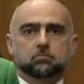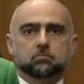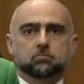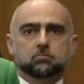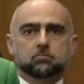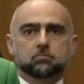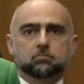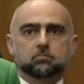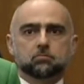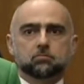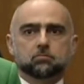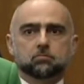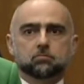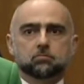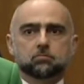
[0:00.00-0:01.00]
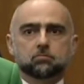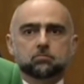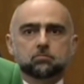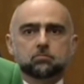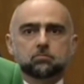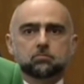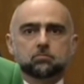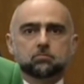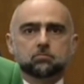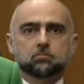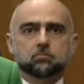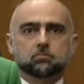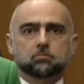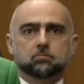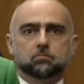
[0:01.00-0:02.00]

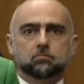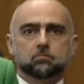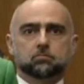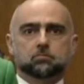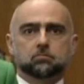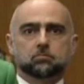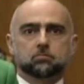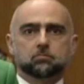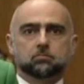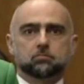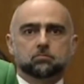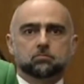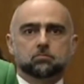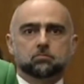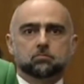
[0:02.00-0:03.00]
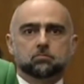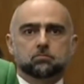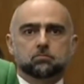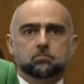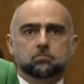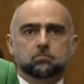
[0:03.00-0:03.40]
The person shown says nothing.